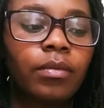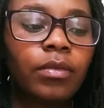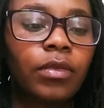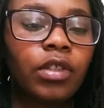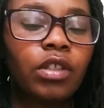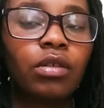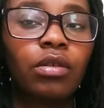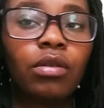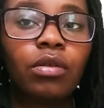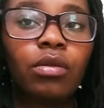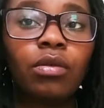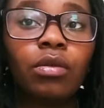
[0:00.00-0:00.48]

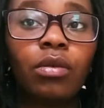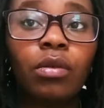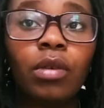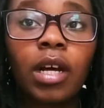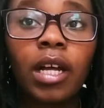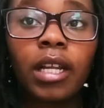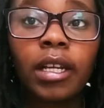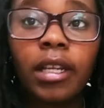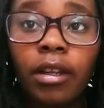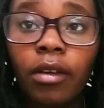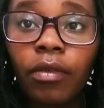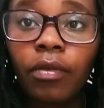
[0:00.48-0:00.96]
to a
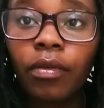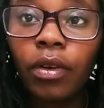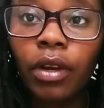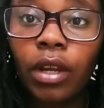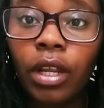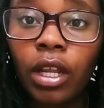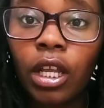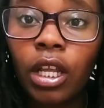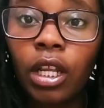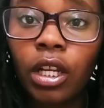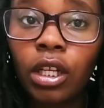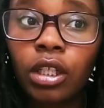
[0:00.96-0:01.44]

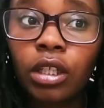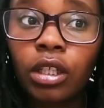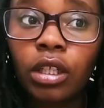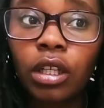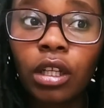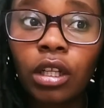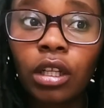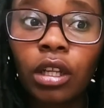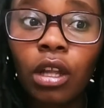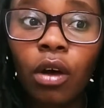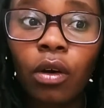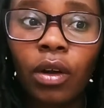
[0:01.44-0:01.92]
different
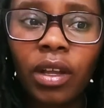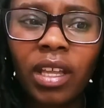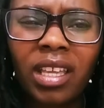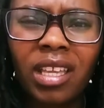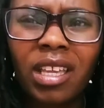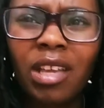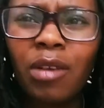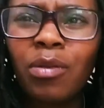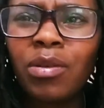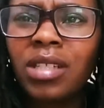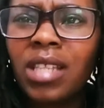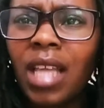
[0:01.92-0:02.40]
look.
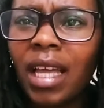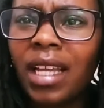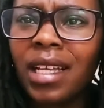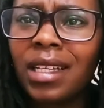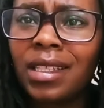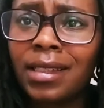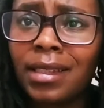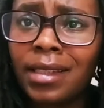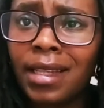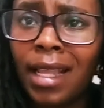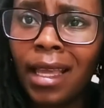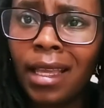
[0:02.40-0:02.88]
It was like a
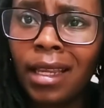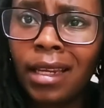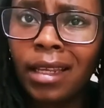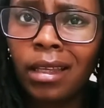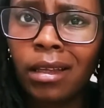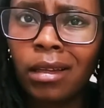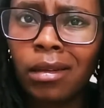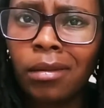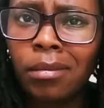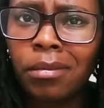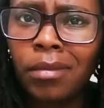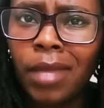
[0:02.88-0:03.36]

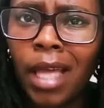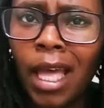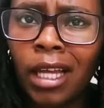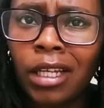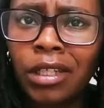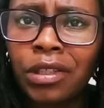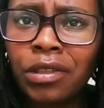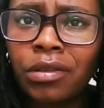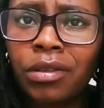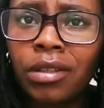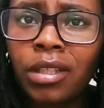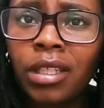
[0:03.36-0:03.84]
stadium,
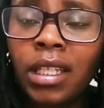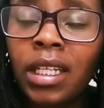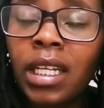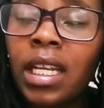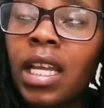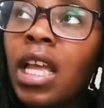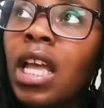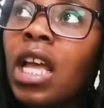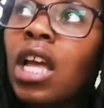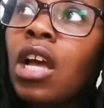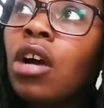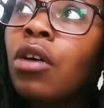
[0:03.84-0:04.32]
actually.
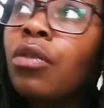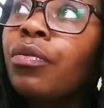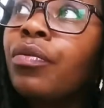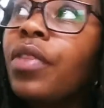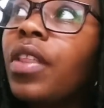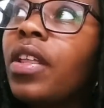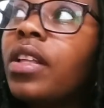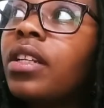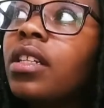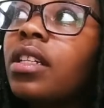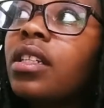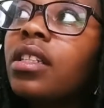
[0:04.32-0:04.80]
They
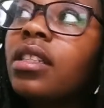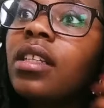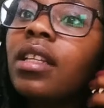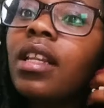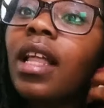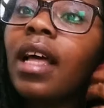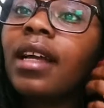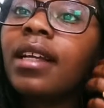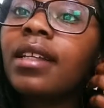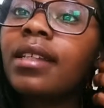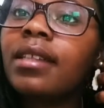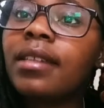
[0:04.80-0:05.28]
took us to
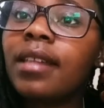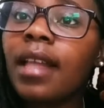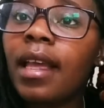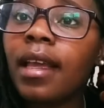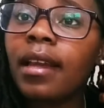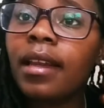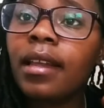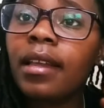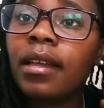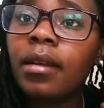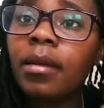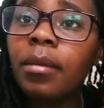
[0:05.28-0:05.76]
like a
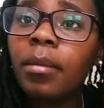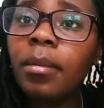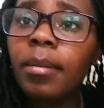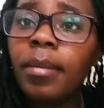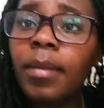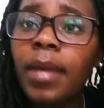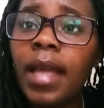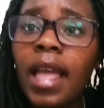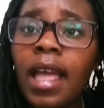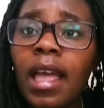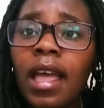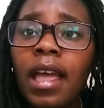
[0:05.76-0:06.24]
stadium,
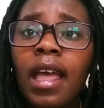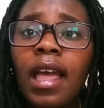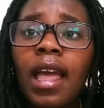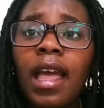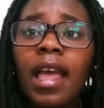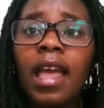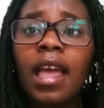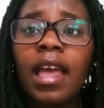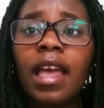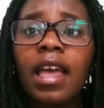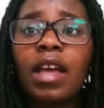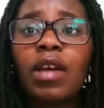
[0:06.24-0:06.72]

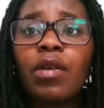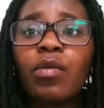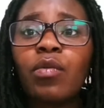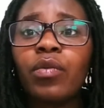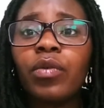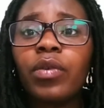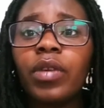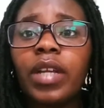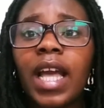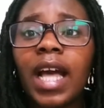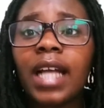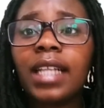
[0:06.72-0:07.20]
and when
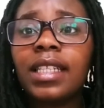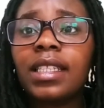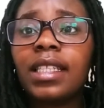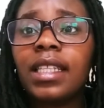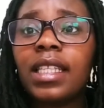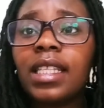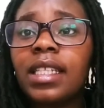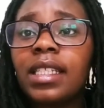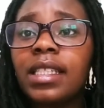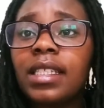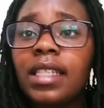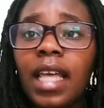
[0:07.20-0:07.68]
we got to the
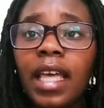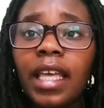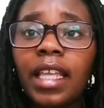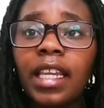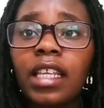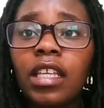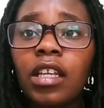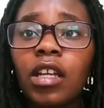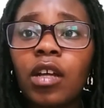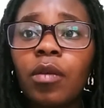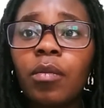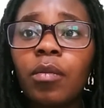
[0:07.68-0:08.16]

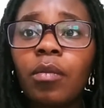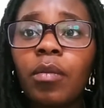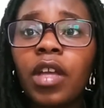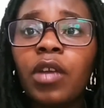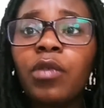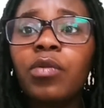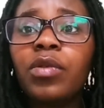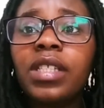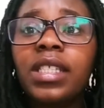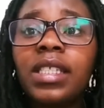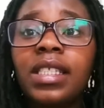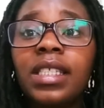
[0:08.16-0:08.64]
stadium, it
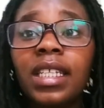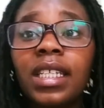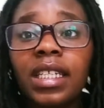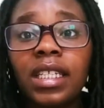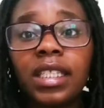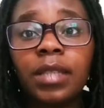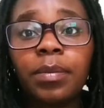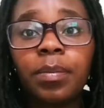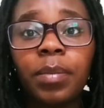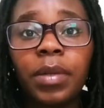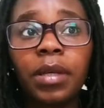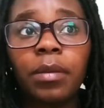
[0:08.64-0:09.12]
was
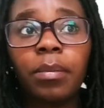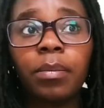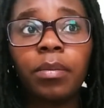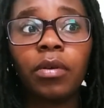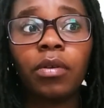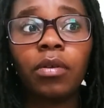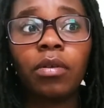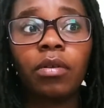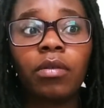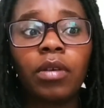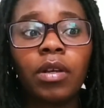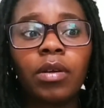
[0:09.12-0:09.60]
6
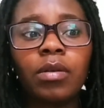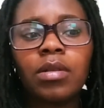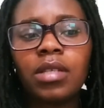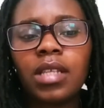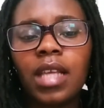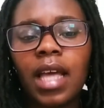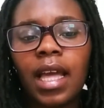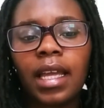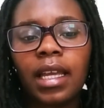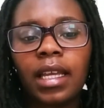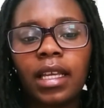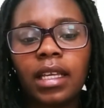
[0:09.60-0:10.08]
people. It was like,